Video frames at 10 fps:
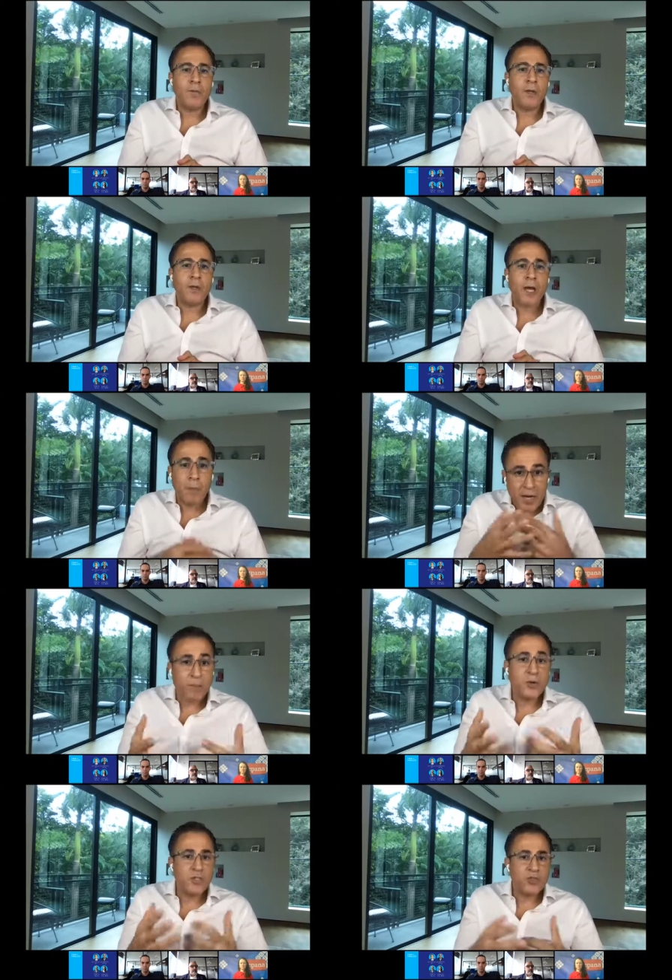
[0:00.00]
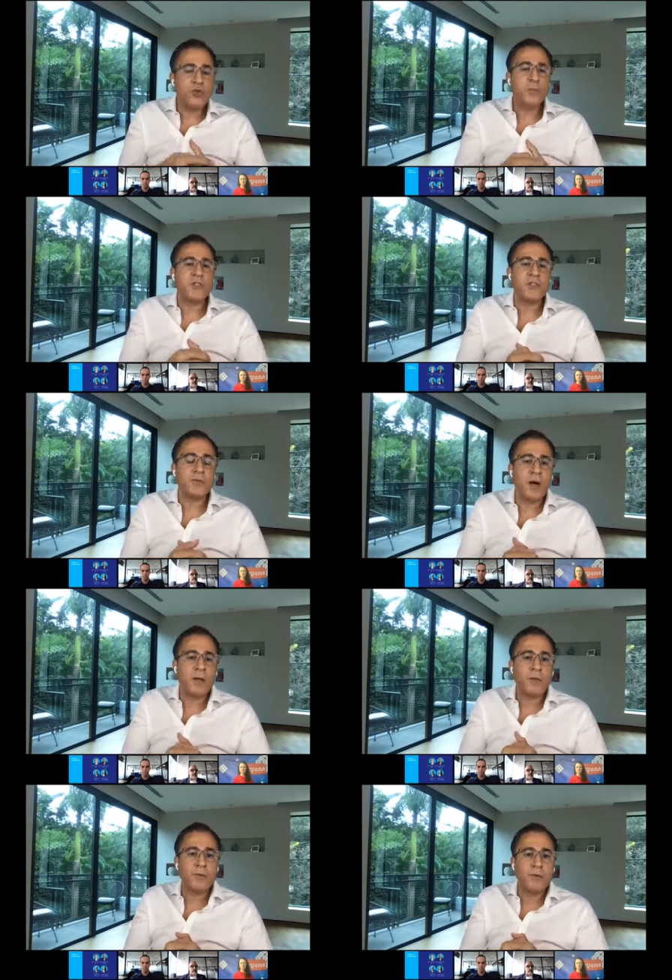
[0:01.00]
coming up with this new business
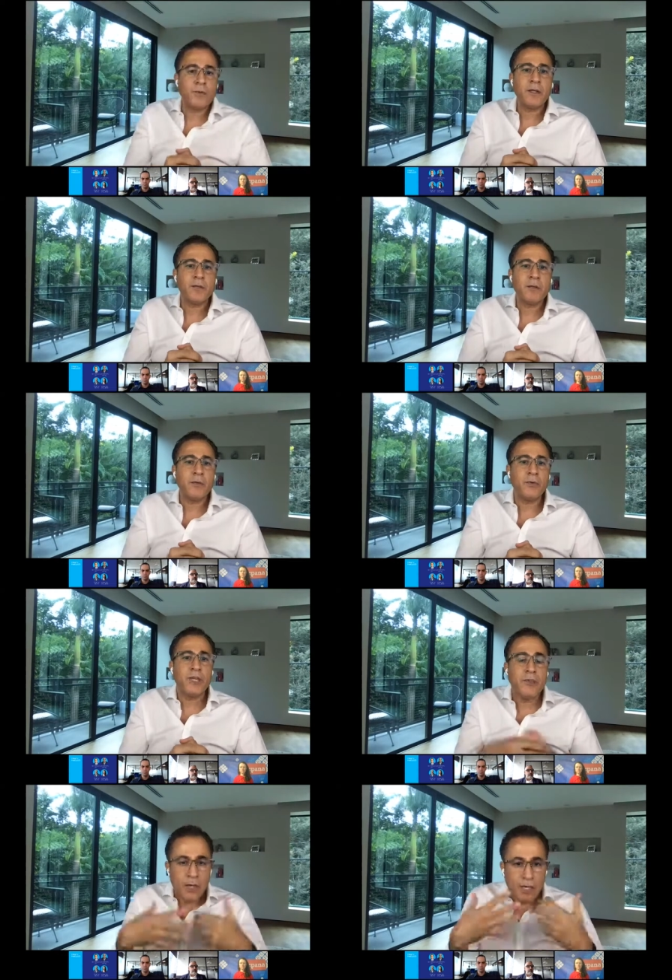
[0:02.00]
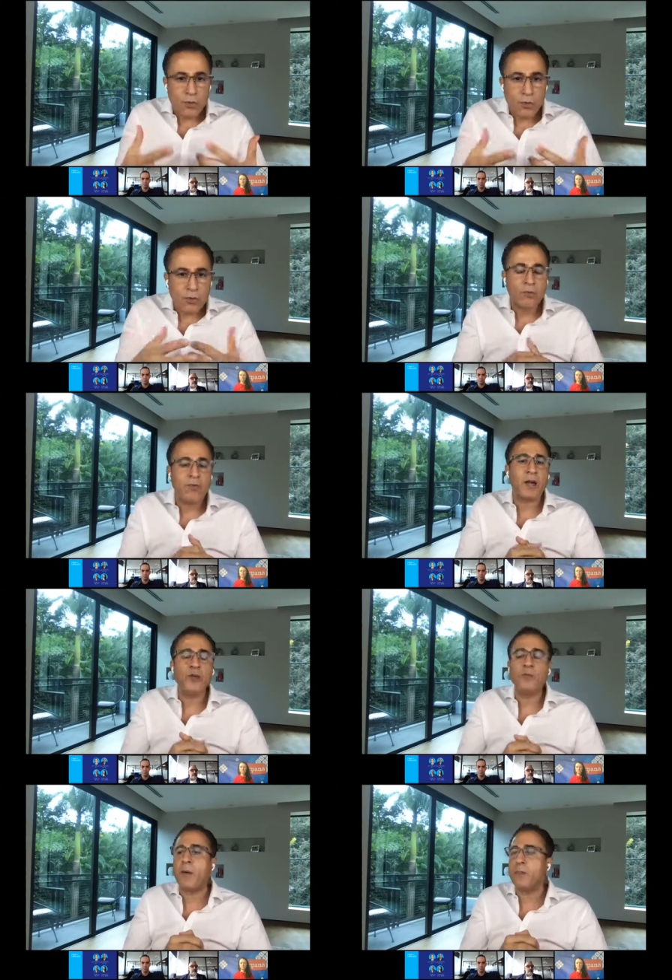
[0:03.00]
model, right? Rethinking your
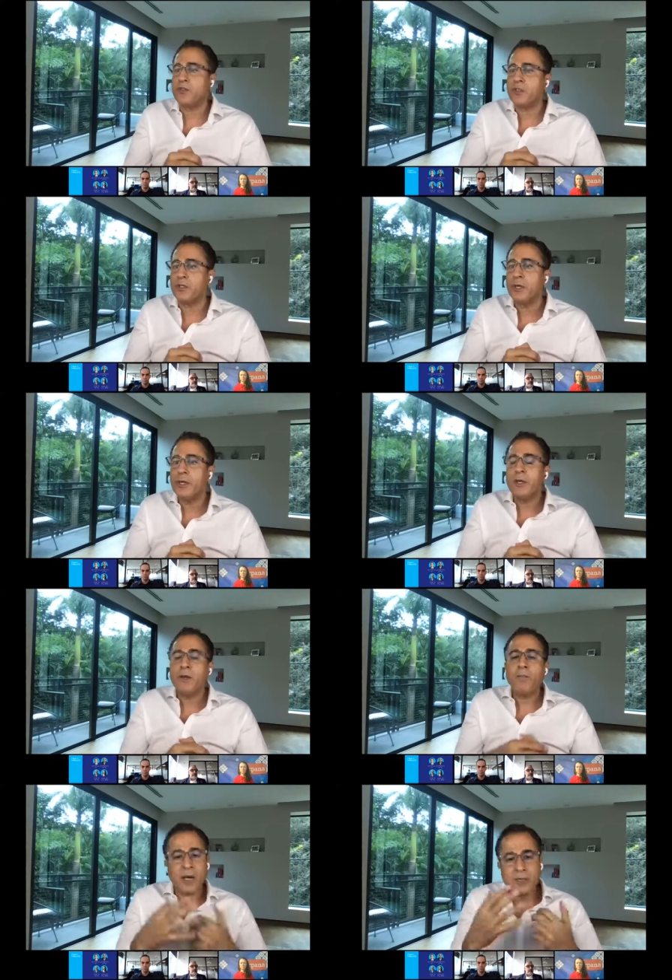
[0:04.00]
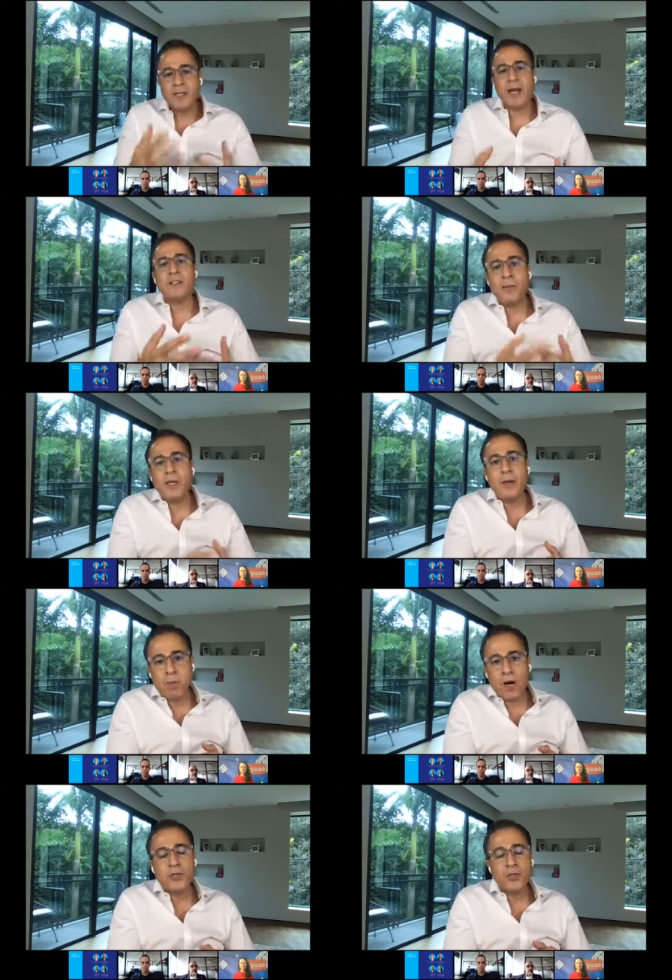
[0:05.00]
value proposition, but it's got to be a
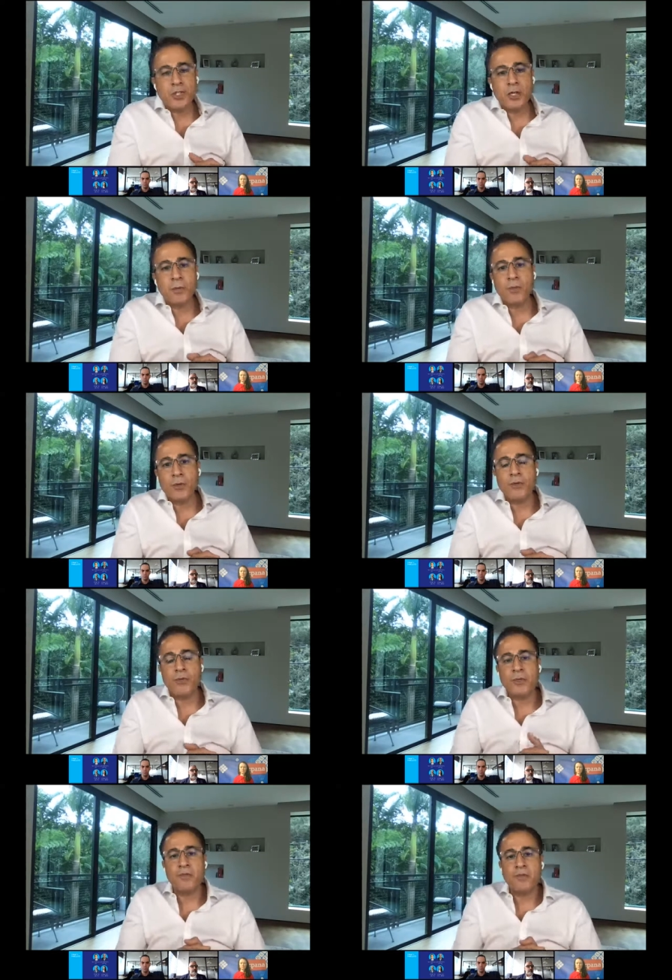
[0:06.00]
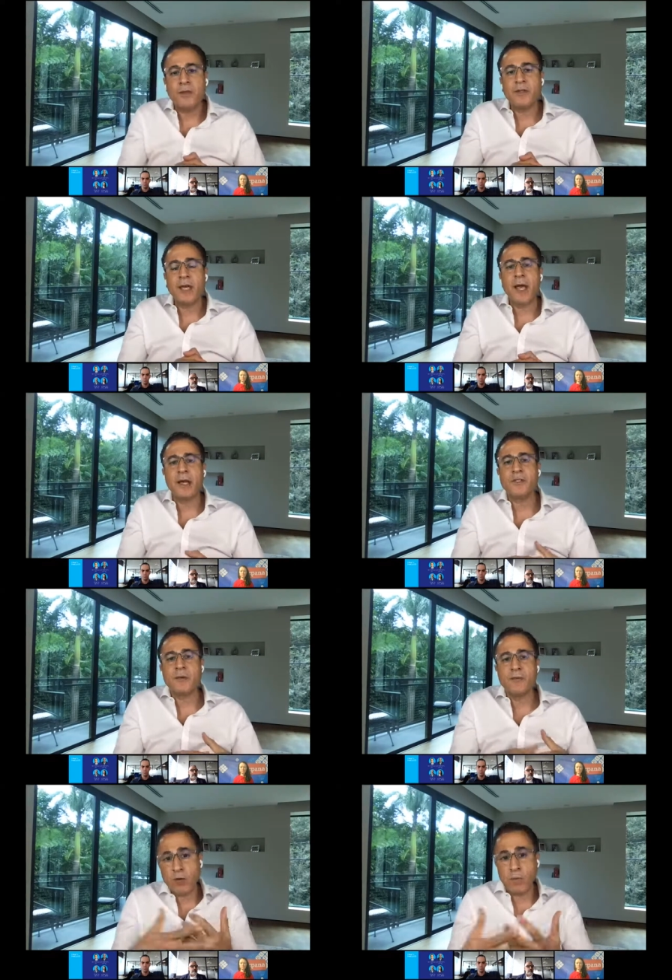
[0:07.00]
partnership with the fintechs
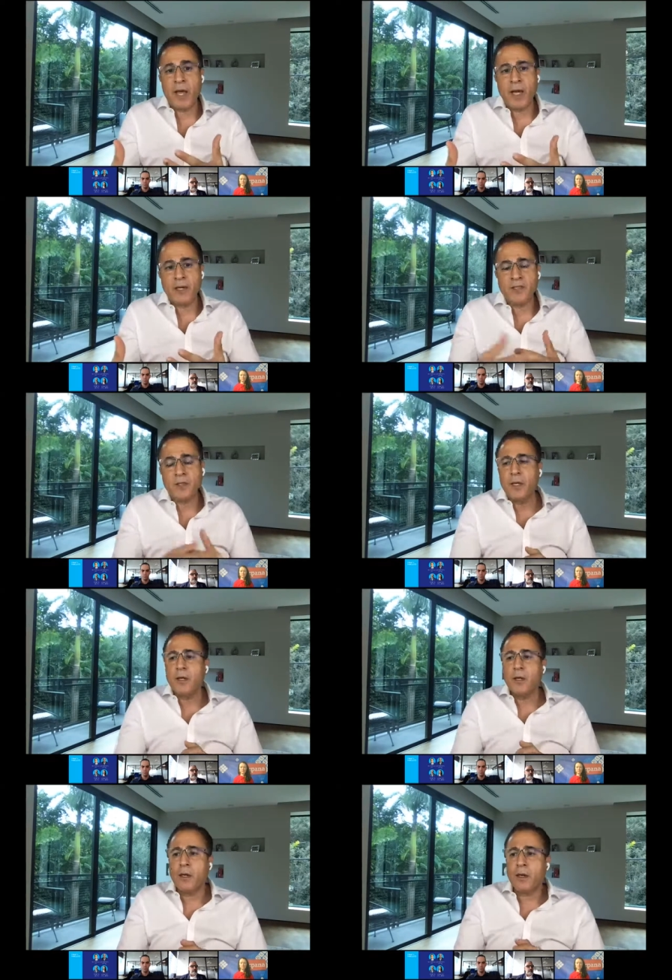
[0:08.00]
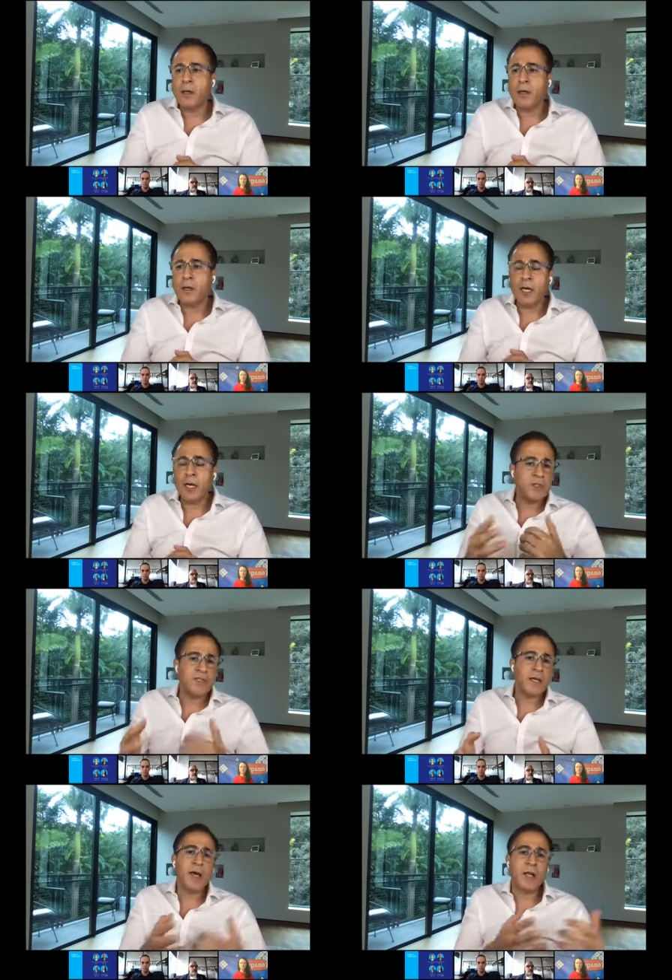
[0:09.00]
for banks and with
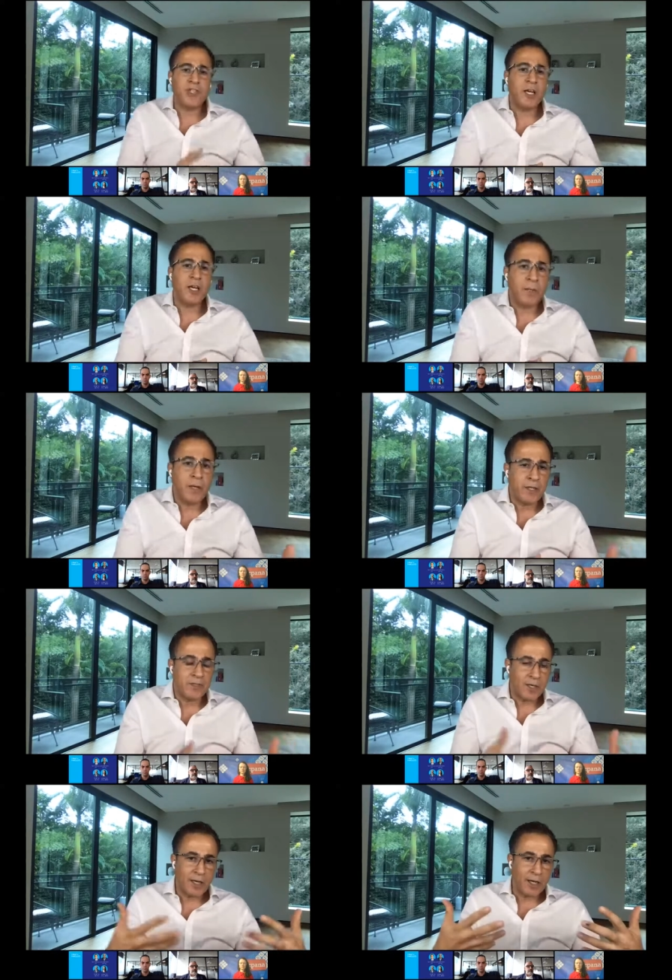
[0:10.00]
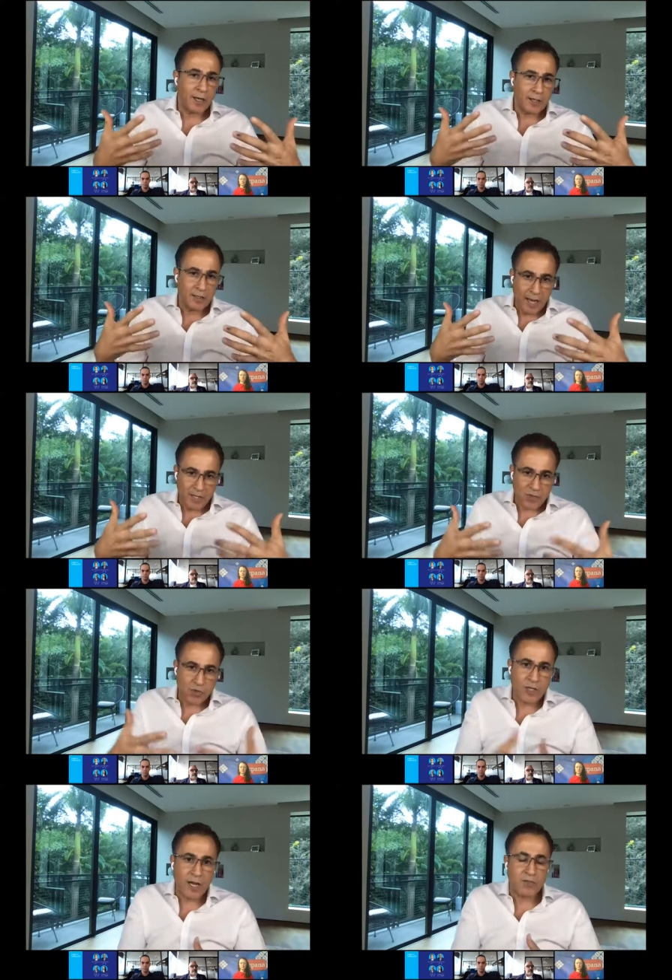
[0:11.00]
technology companies, and it has
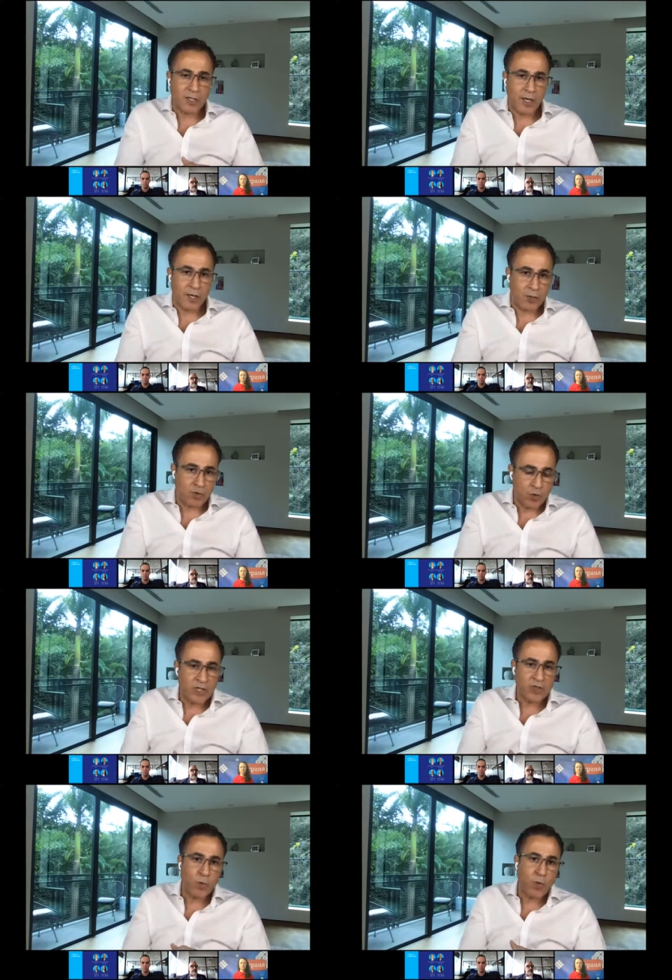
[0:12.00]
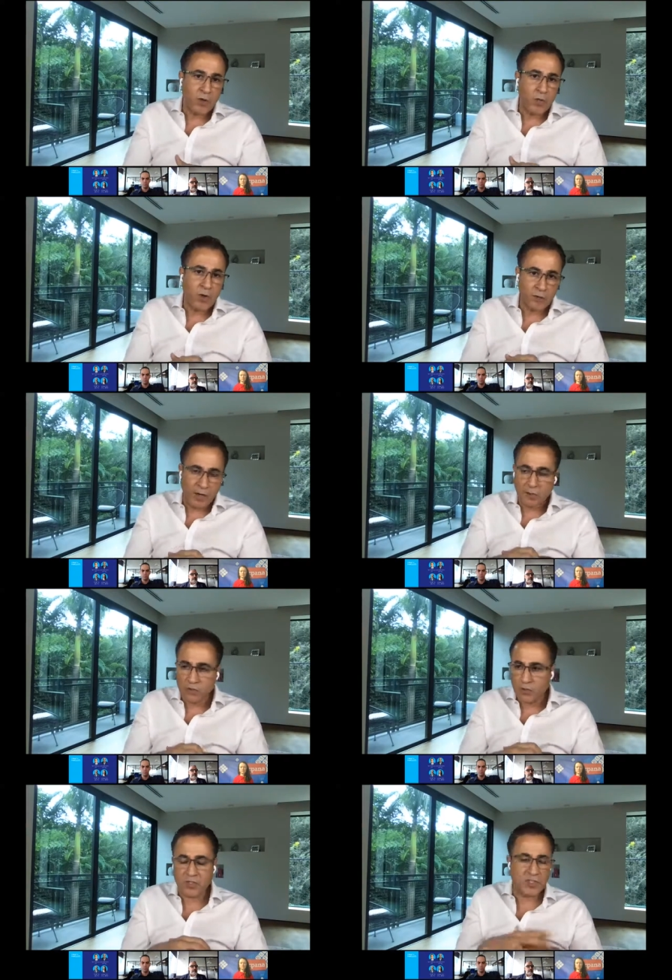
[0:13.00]
to come together so it's a win-win,
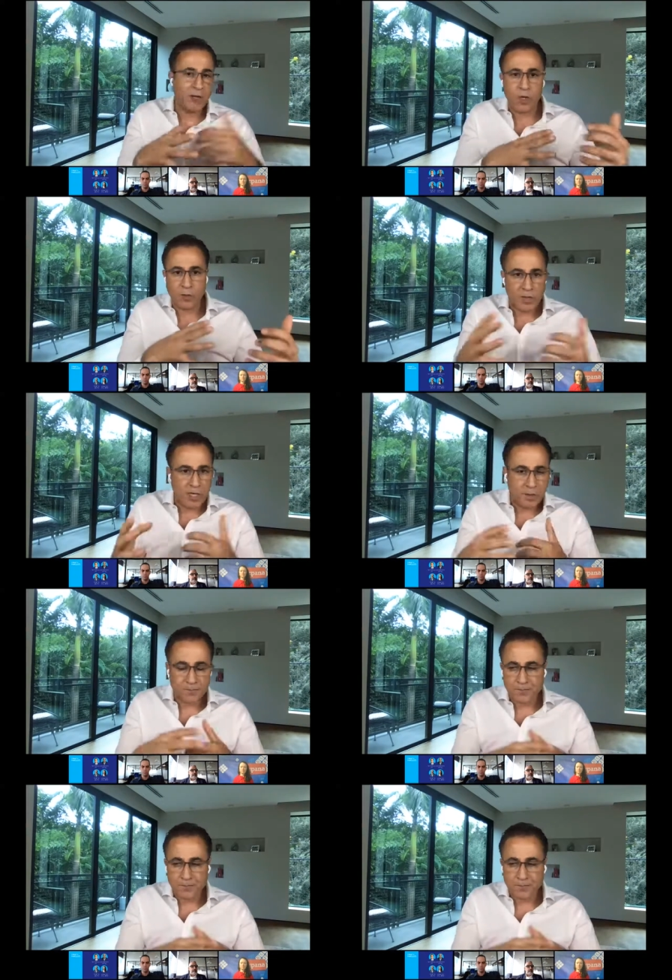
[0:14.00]
right? So this cannot be